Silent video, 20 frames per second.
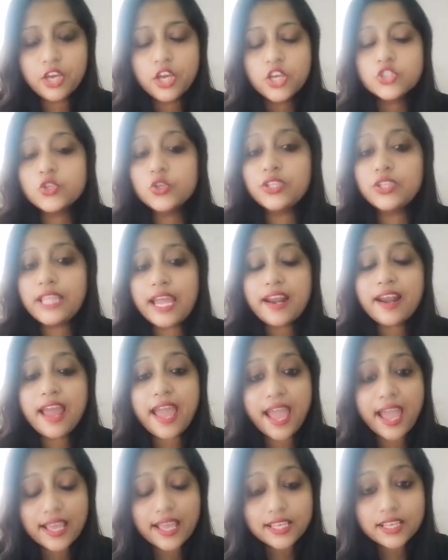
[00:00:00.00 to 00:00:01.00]
So there
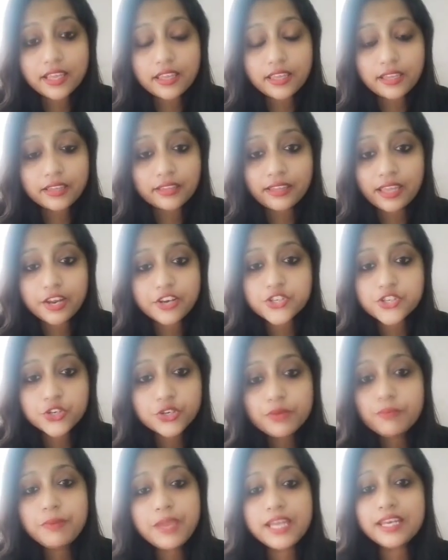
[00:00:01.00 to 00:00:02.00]

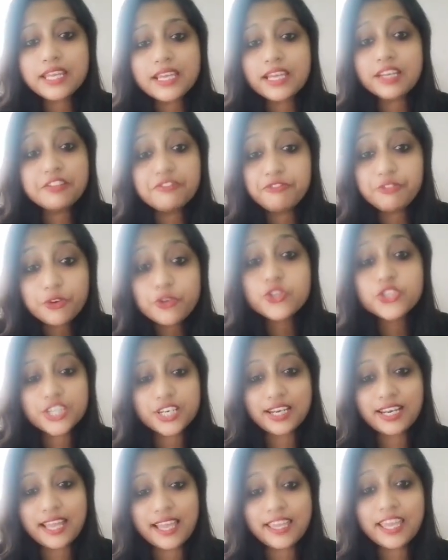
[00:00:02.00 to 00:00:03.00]
shouldn't be any
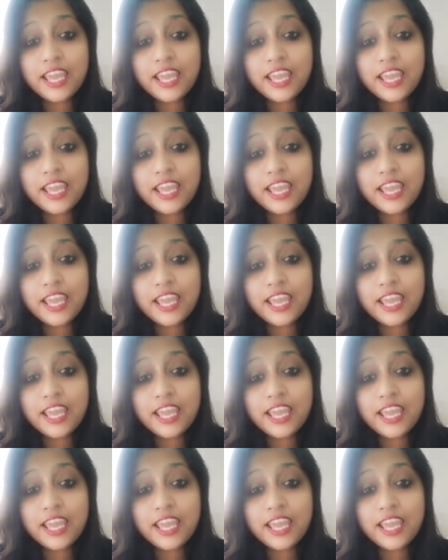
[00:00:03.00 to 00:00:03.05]
confusion, like